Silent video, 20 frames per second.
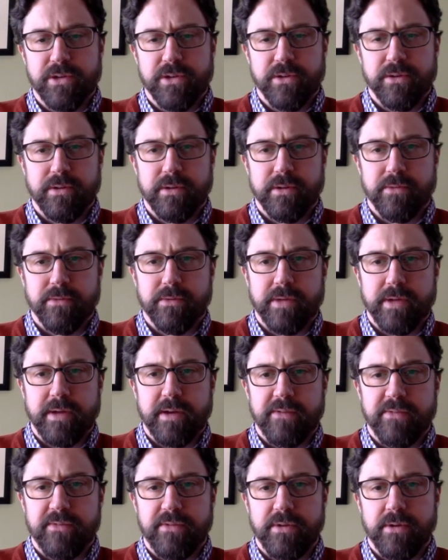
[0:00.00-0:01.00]
we generally
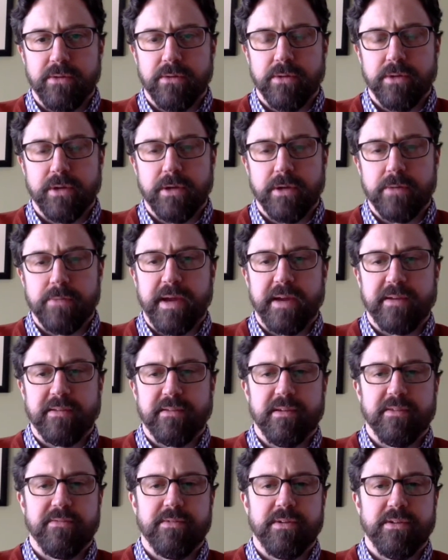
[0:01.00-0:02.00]
will have lookup
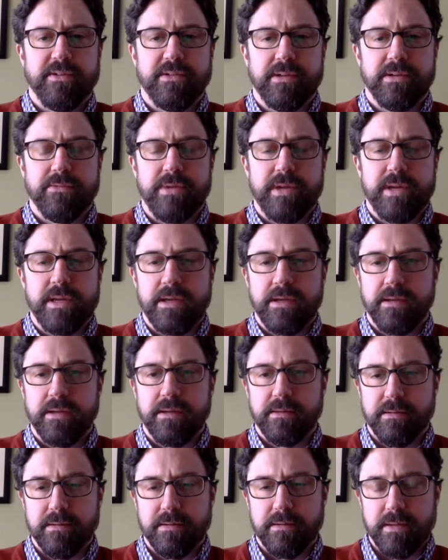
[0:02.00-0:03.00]
activities that we
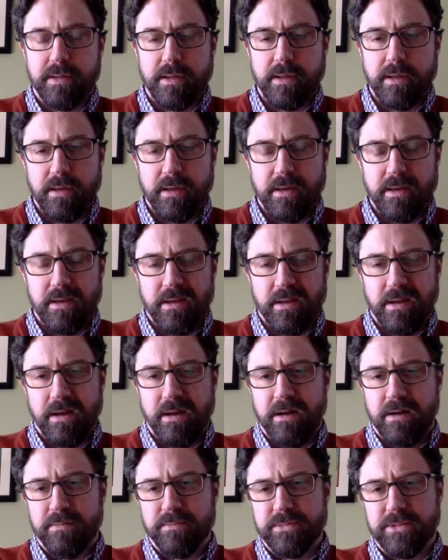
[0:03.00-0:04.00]
need
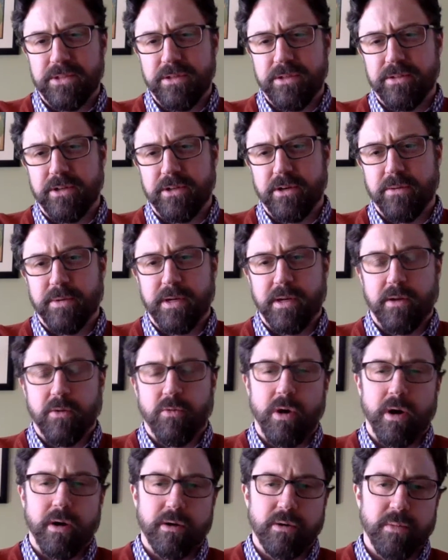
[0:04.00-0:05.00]
to determine
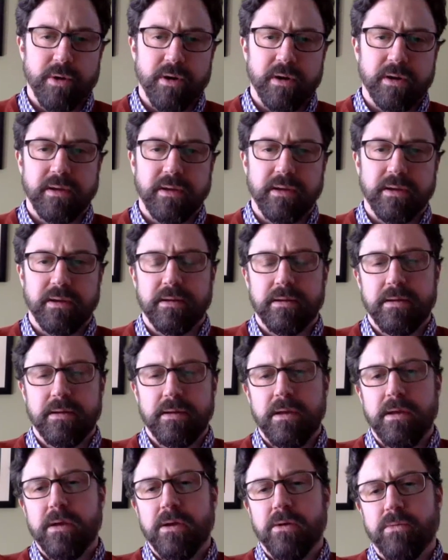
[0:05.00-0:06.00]
any watermarking.
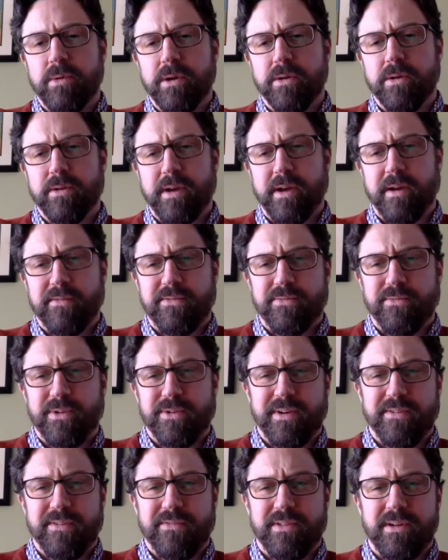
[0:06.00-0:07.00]
We don't
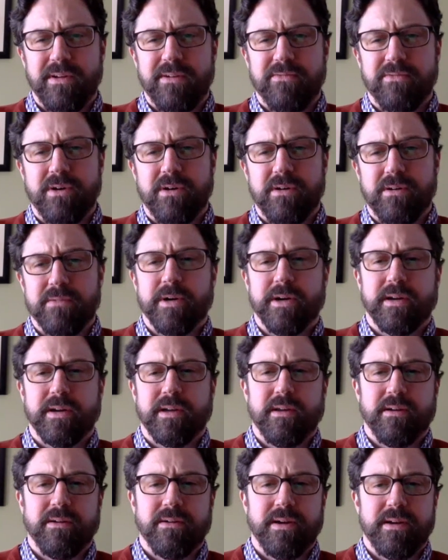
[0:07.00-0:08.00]
have a lot of
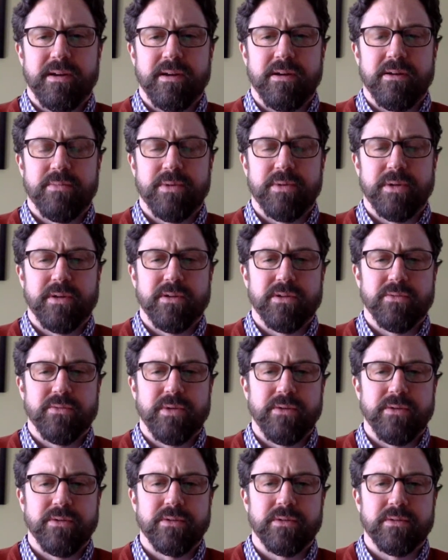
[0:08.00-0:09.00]
watermarking right now
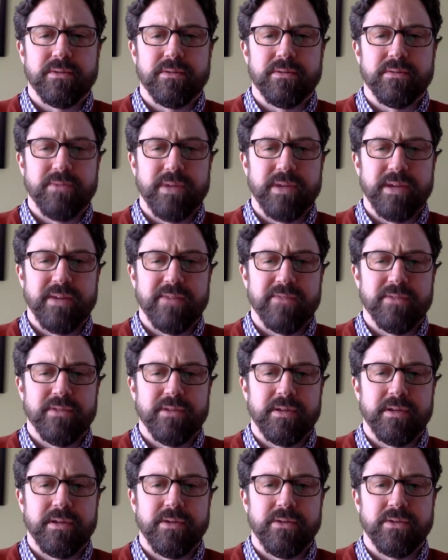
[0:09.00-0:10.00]
because we
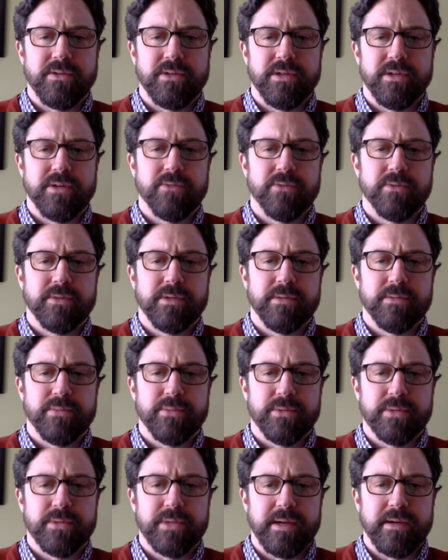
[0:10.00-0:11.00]
heavily use SQL
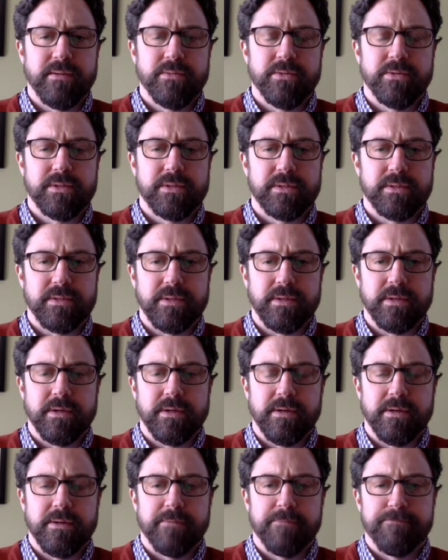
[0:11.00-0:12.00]
temporal tables
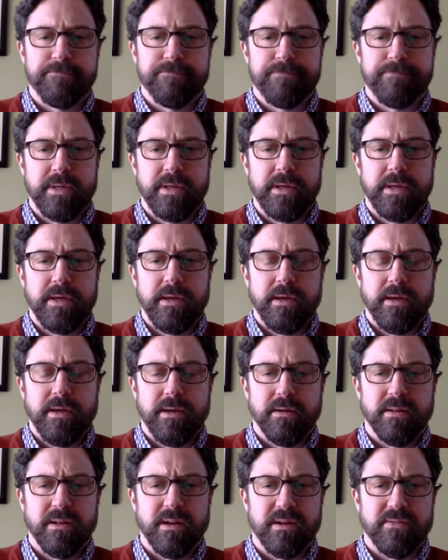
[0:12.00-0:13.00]

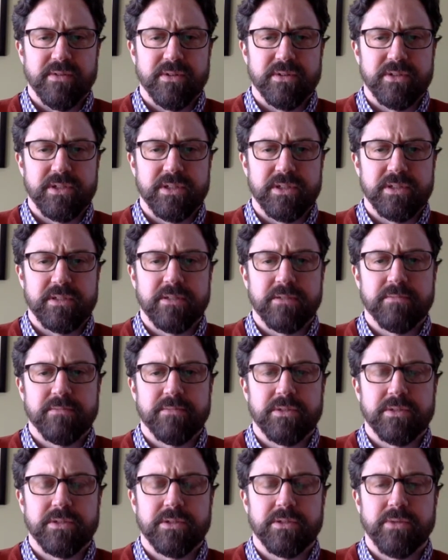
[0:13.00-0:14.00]
in a lot of our
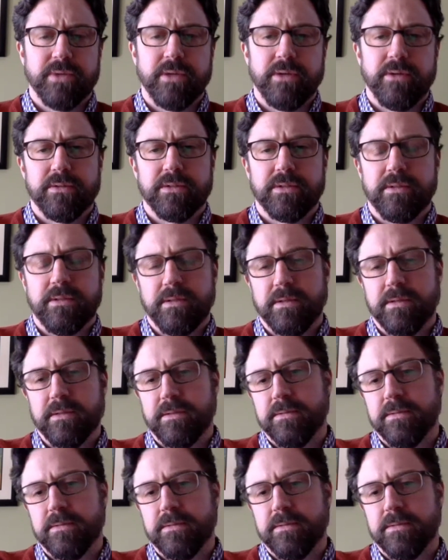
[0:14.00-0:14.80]
systems. So we use